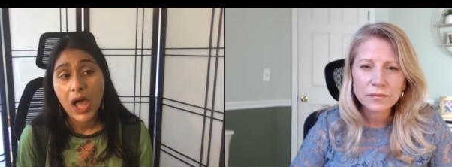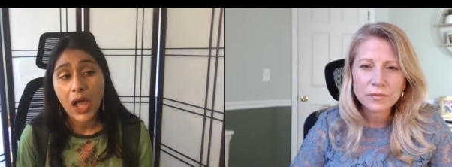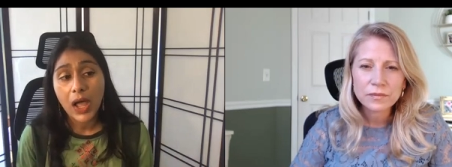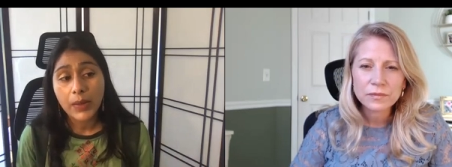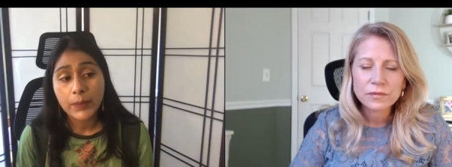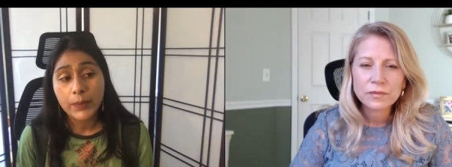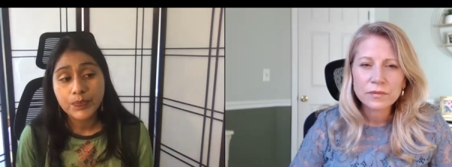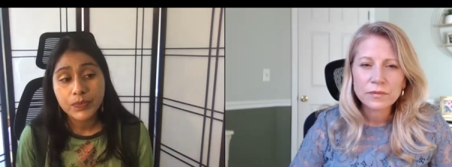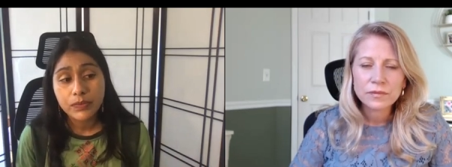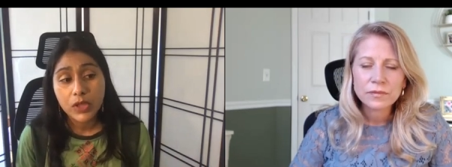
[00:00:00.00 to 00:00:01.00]
Speaker 1: you
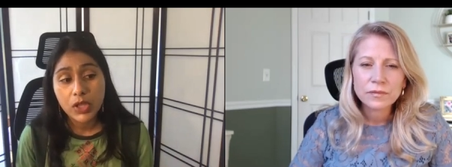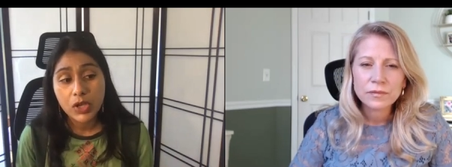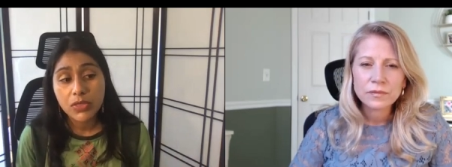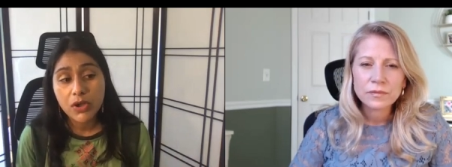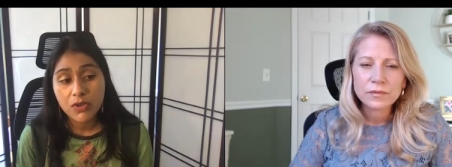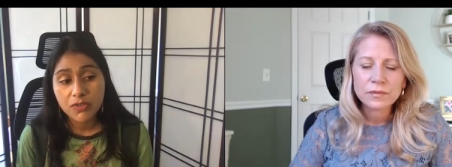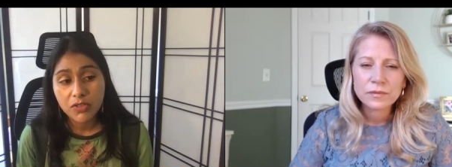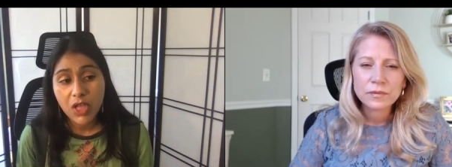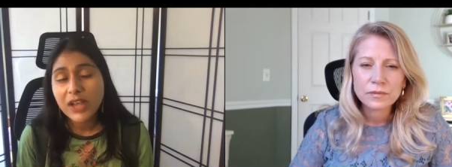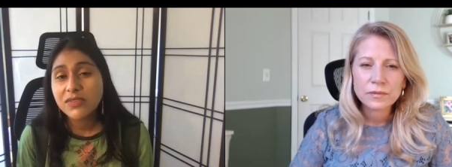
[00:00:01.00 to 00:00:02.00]
know, there's a
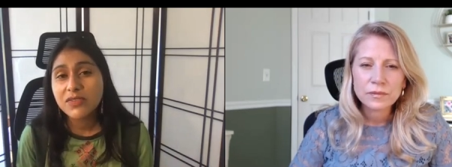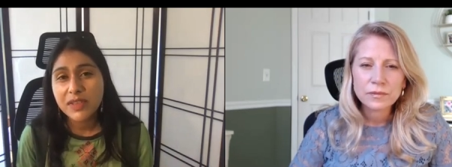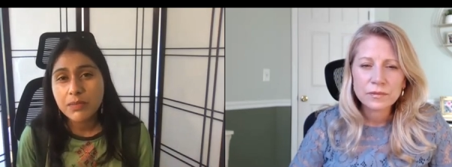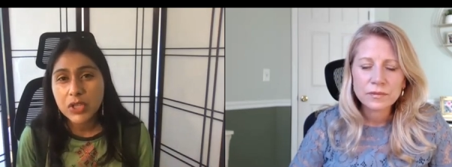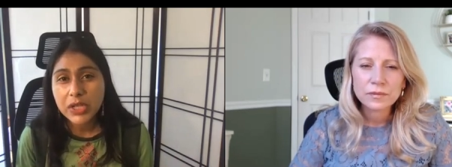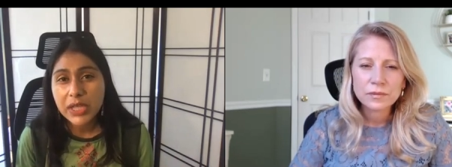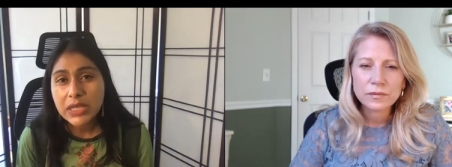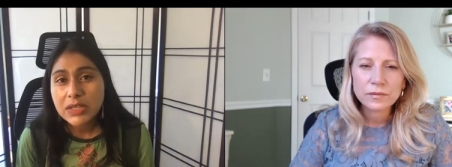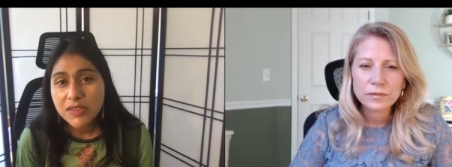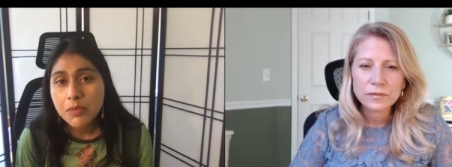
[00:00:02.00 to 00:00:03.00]
lot of deep looking
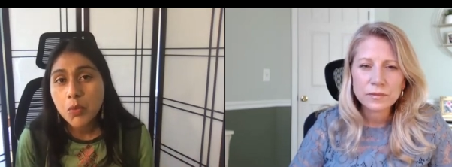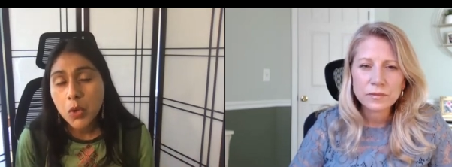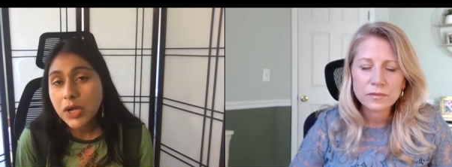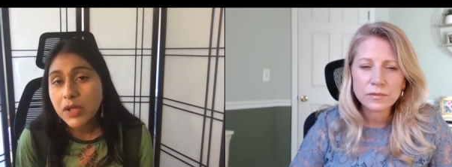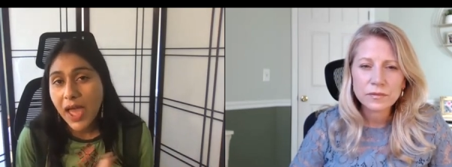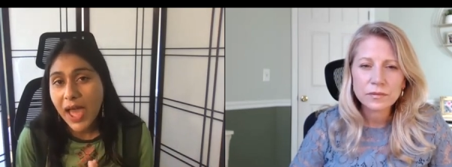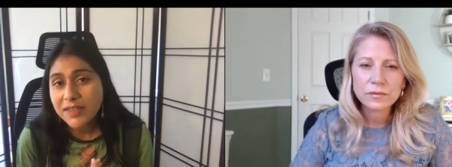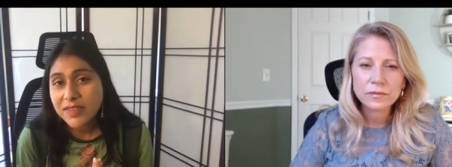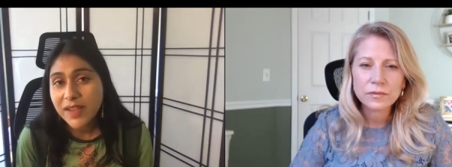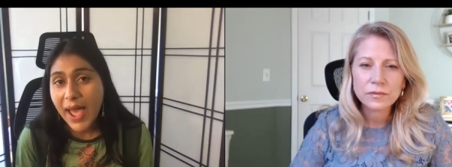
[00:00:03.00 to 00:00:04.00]
and deep work that
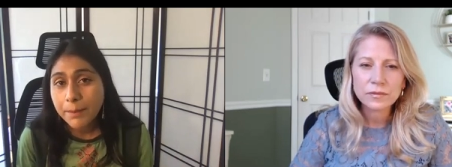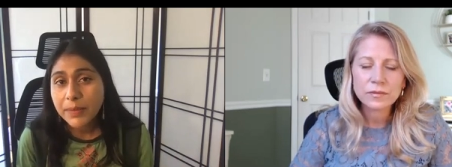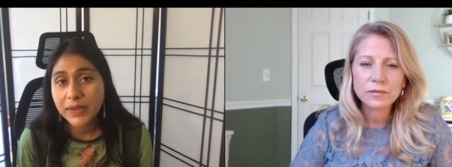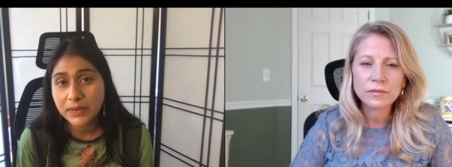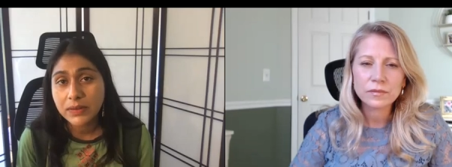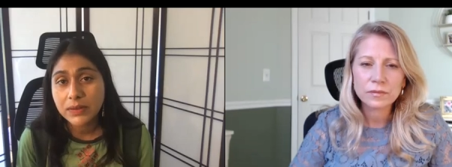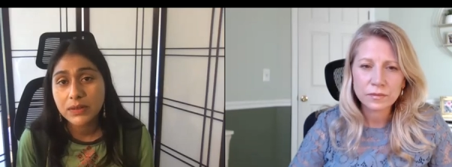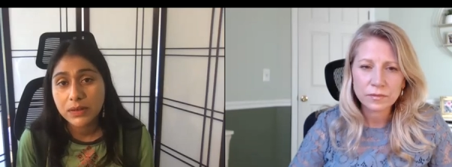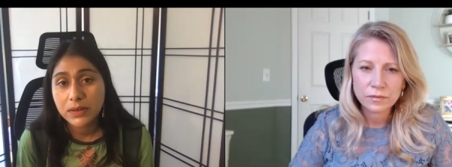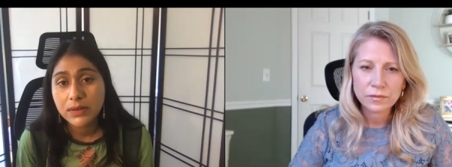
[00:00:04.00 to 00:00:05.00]
has to happen.
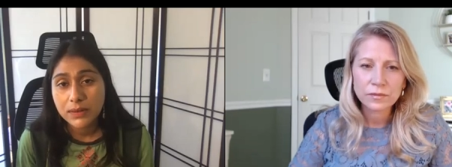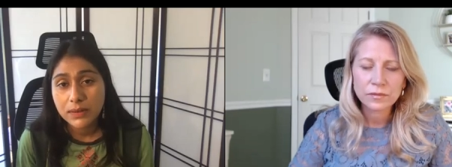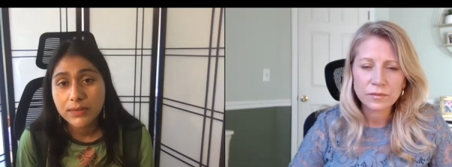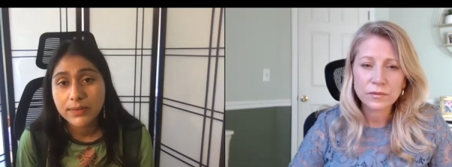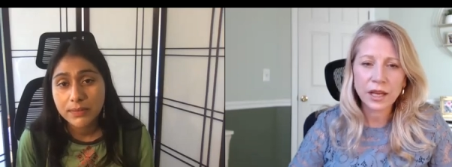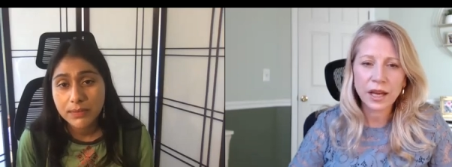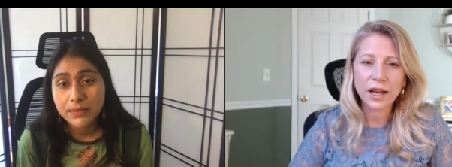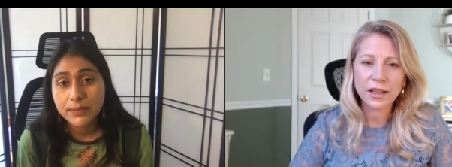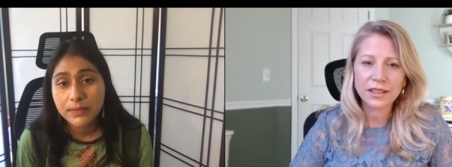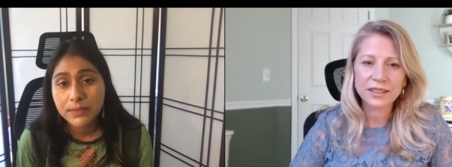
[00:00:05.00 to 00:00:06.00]

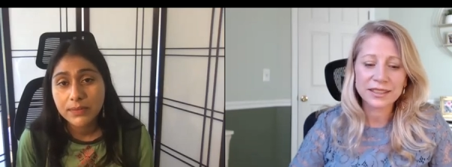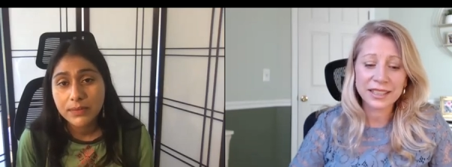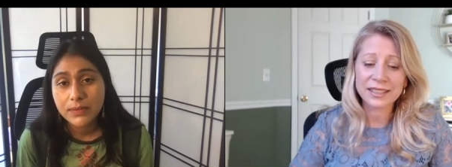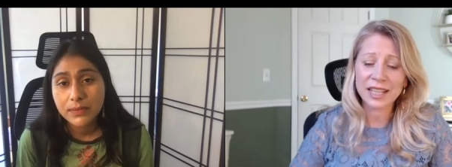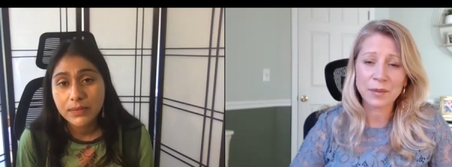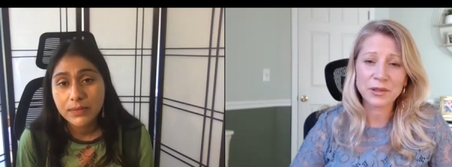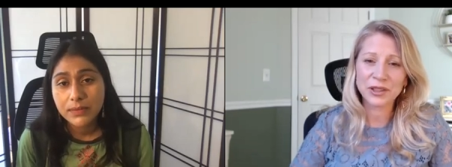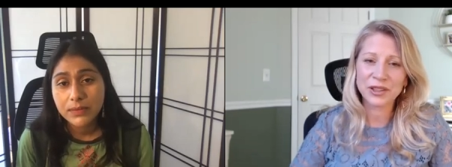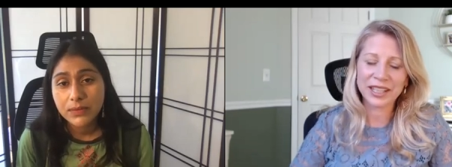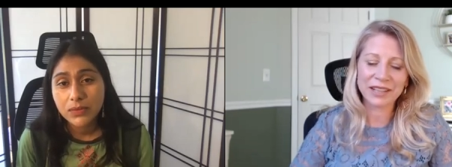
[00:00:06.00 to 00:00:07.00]
Speaker 2: Yeah. Yes,
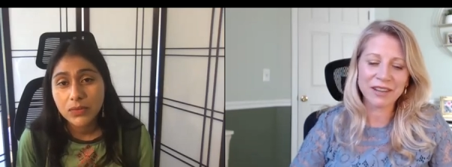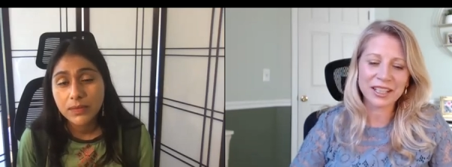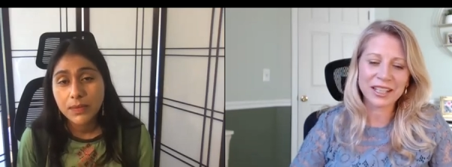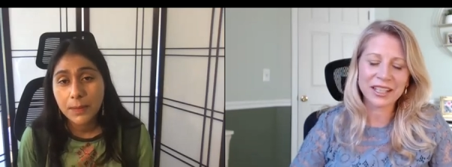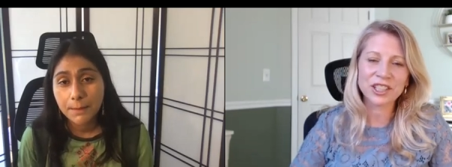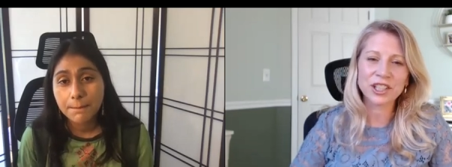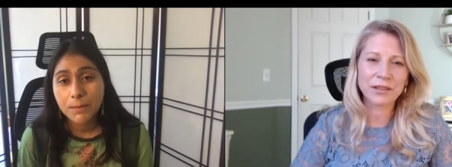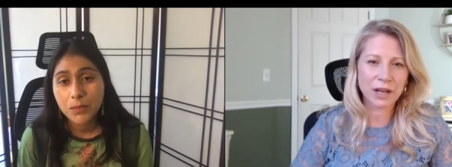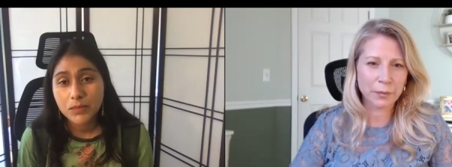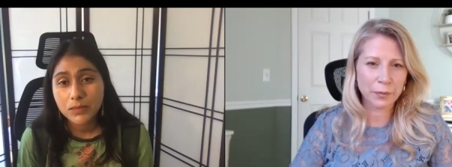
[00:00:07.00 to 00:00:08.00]
absolutely. And recognition
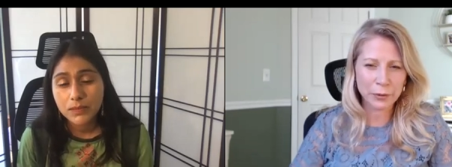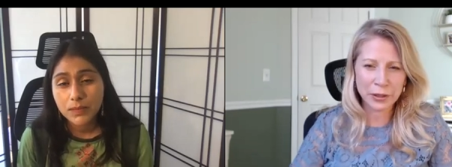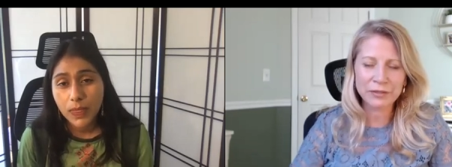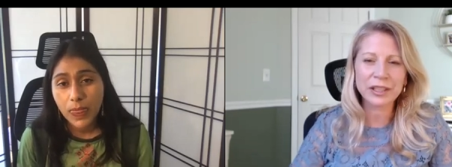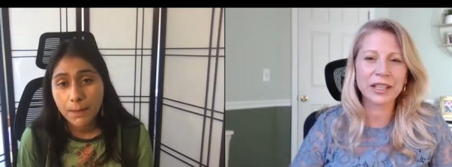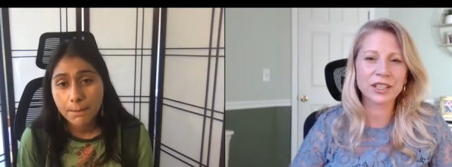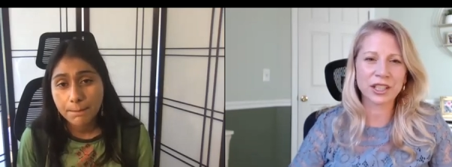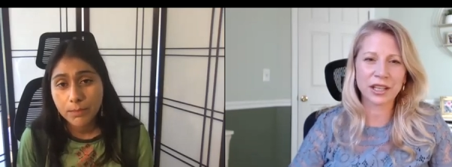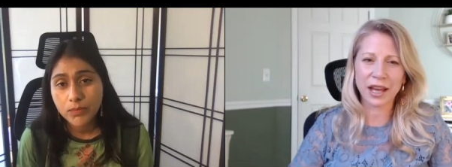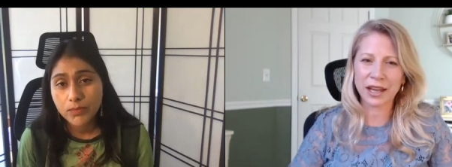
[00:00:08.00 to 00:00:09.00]
of our privilege
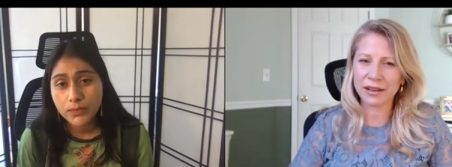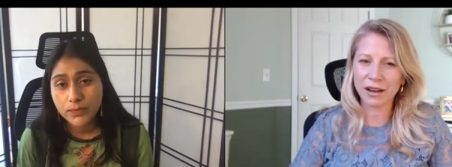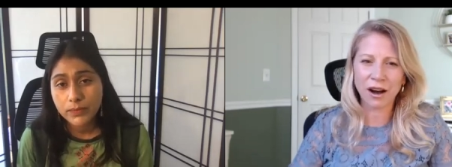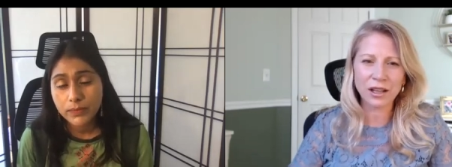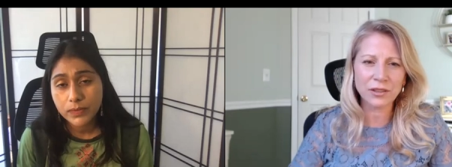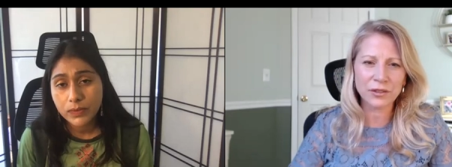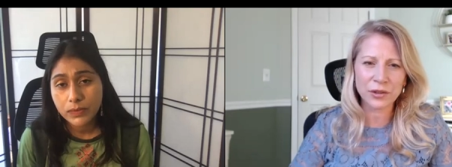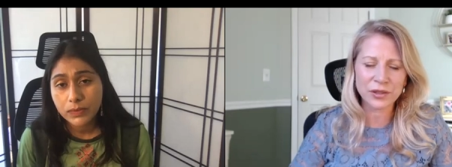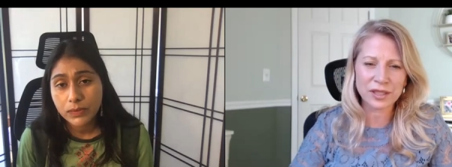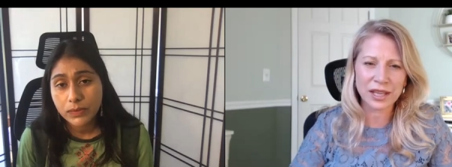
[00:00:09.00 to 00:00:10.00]
and all of
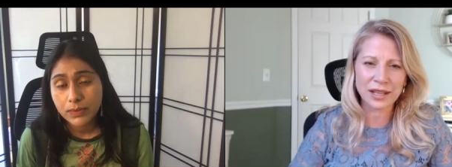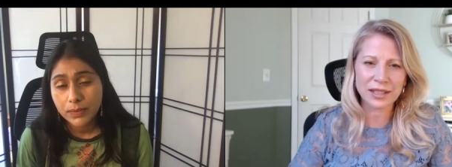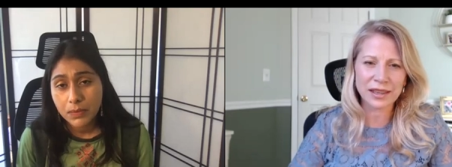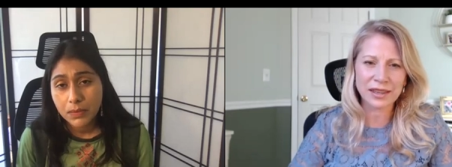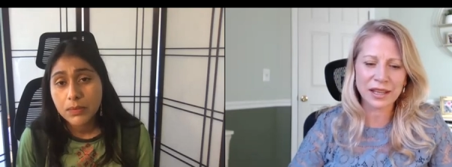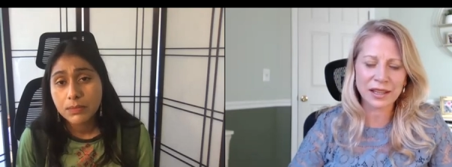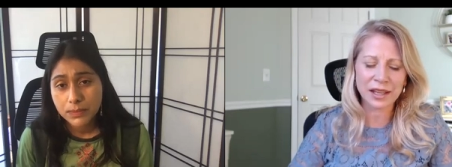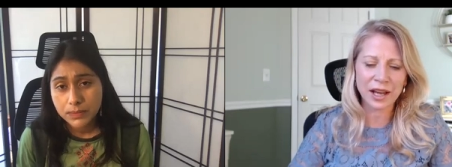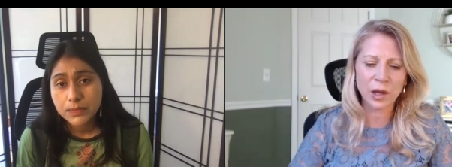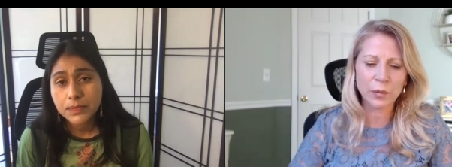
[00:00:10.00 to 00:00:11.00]
those things, I think,
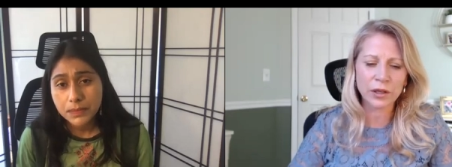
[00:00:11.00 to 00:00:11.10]
help